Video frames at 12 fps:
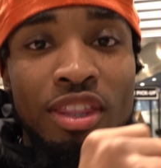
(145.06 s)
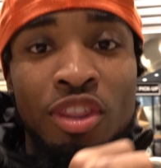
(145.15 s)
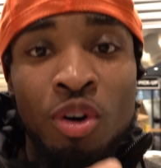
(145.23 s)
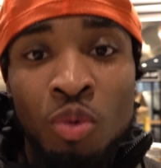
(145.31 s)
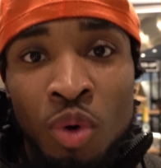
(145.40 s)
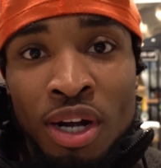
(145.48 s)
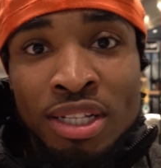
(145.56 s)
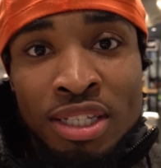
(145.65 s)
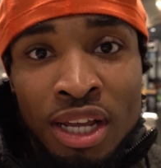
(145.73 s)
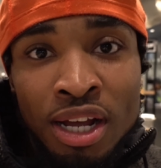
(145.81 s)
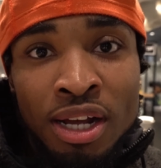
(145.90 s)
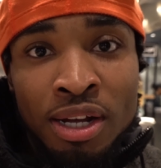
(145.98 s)
The one
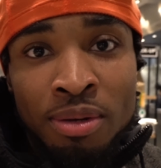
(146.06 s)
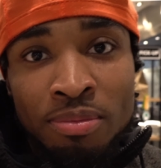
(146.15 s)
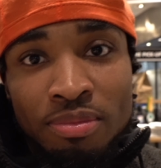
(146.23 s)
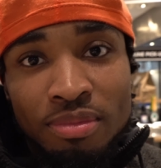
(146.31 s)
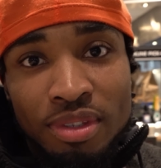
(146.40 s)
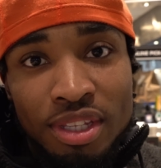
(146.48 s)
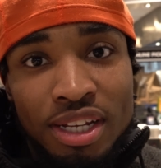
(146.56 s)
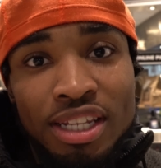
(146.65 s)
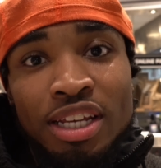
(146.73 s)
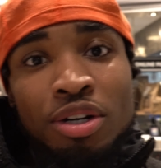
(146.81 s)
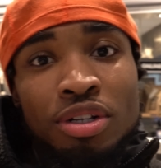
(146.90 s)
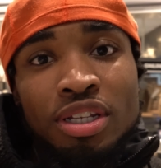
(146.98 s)
time,
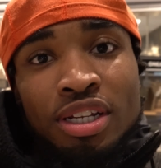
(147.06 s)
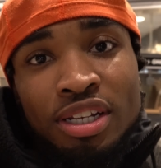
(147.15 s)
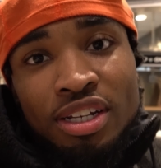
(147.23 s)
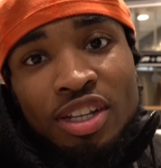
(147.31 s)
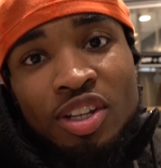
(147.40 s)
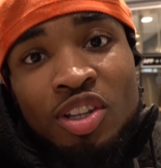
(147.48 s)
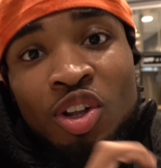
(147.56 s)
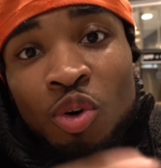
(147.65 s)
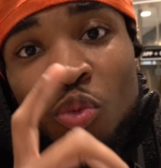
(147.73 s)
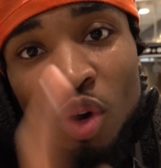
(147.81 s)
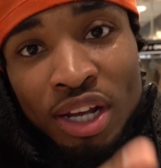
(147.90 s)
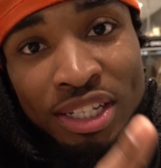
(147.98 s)
literally, the
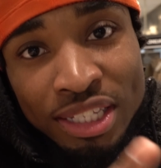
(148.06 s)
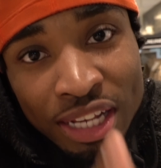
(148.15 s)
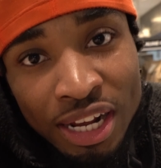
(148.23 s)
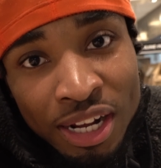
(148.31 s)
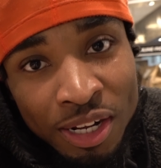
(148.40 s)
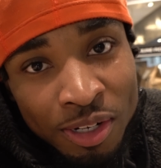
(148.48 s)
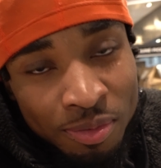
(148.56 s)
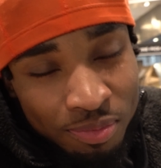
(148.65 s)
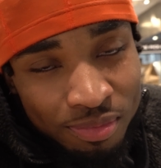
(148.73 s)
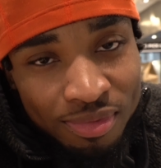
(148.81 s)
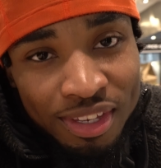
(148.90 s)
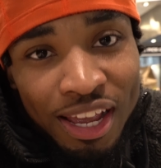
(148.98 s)
one time
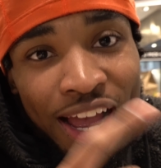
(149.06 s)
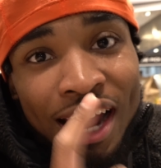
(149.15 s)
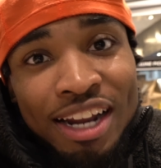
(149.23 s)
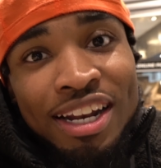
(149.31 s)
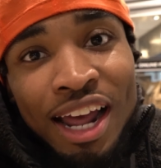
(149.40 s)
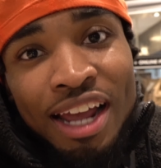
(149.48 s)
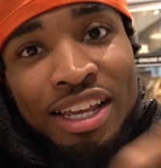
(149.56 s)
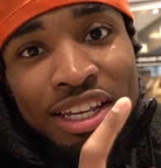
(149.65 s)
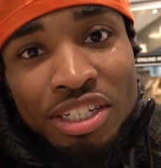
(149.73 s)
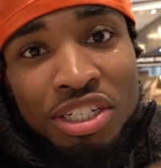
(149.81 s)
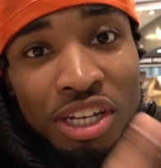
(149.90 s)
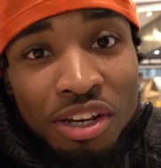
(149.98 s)
I did not
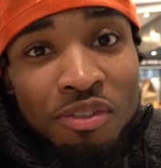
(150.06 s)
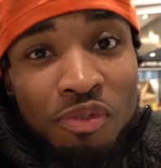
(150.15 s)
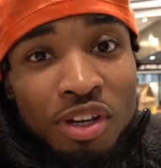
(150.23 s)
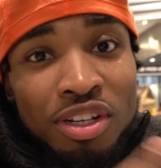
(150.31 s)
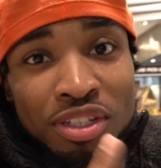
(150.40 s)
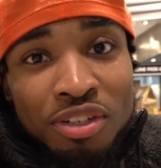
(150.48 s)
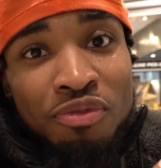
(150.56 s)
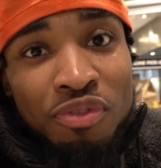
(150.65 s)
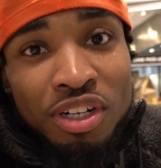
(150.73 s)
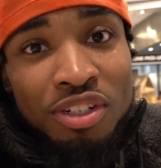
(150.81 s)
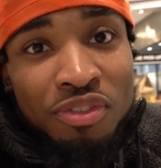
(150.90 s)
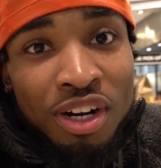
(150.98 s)
get chicken fingers and
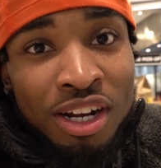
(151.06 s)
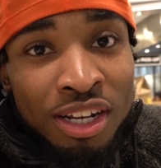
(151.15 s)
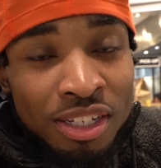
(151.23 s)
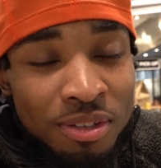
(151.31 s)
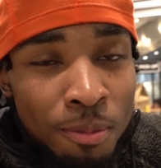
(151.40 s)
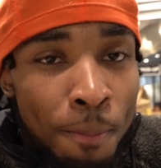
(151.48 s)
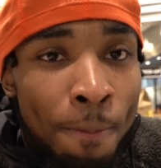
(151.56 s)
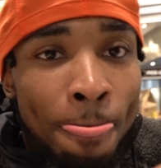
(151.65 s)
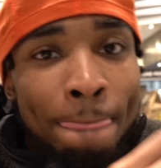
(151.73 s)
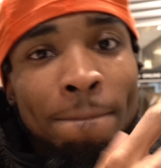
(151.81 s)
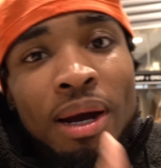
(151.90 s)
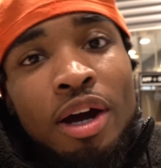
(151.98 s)
french fries.
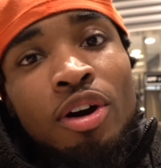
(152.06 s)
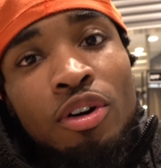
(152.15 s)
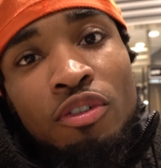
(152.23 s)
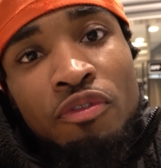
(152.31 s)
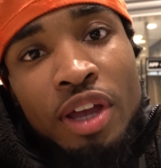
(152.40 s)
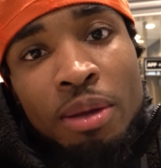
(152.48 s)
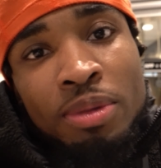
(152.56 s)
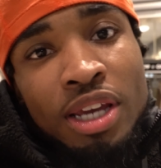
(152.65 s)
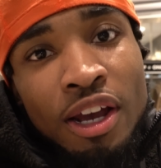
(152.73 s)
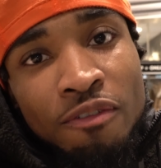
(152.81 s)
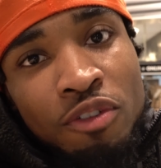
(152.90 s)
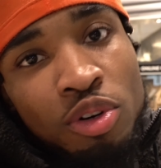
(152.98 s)
My whole family
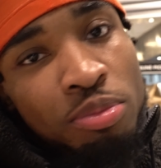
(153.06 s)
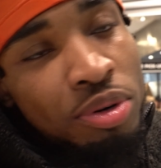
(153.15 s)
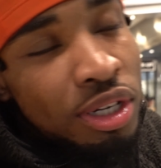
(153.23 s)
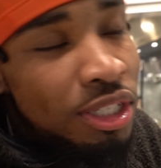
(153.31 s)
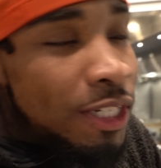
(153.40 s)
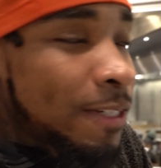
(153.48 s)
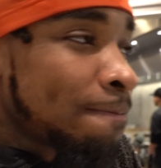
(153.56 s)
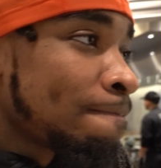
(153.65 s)
got food poisoning.